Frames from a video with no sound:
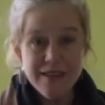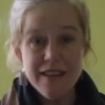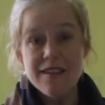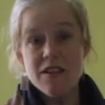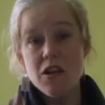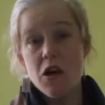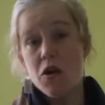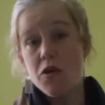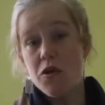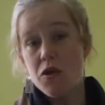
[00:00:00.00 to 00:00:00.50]
That's
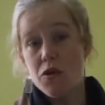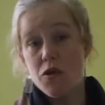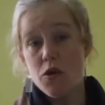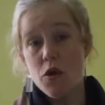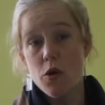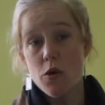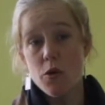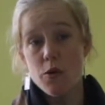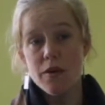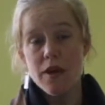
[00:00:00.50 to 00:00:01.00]
called the
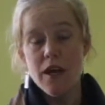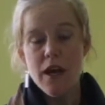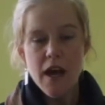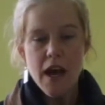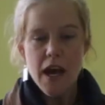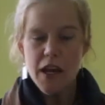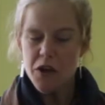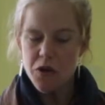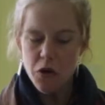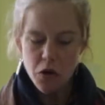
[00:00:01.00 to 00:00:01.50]
node.
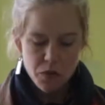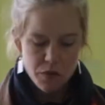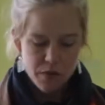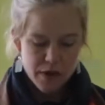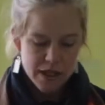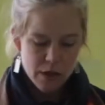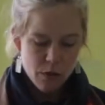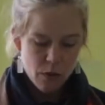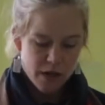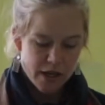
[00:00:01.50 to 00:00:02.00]
And you don't
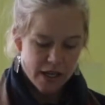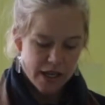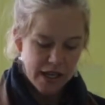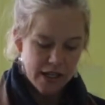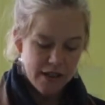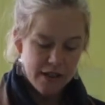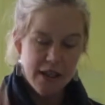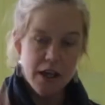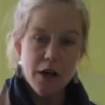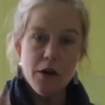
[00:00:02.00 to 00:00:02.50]
really want to
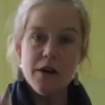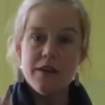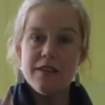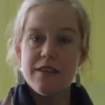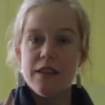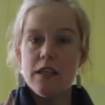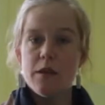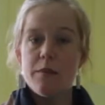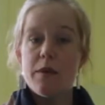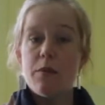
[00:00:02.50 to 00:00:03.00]
hit there. It's
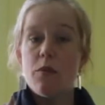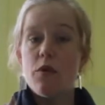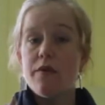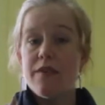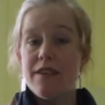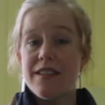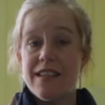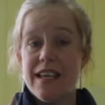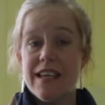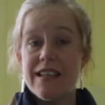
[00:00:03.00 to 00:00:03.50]
a little bit more of
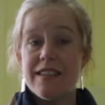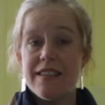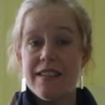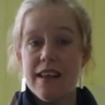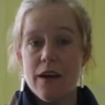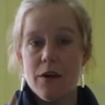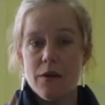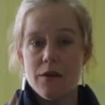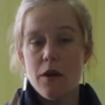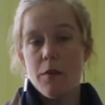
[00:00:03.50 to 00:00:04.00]
a dead
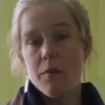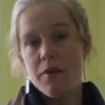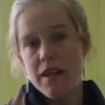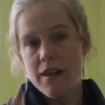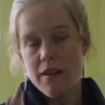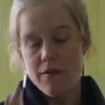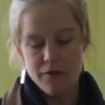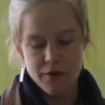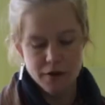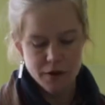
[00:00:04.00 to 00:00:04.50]
sound. I'll play
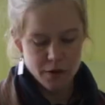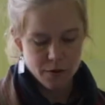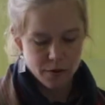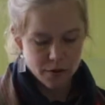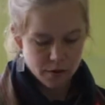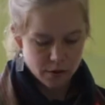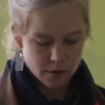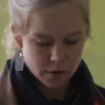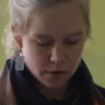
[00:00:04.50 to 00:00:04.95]
that for you.